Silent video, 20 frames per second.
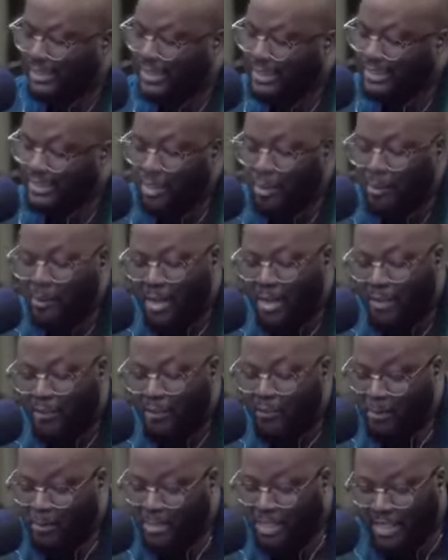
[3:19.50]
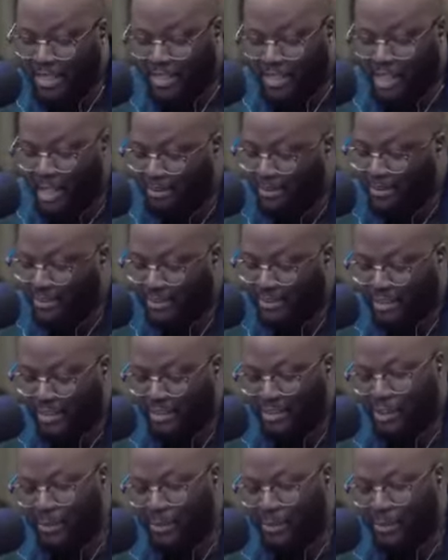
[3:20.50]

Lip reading: It's her mouth for me. I'm just saying.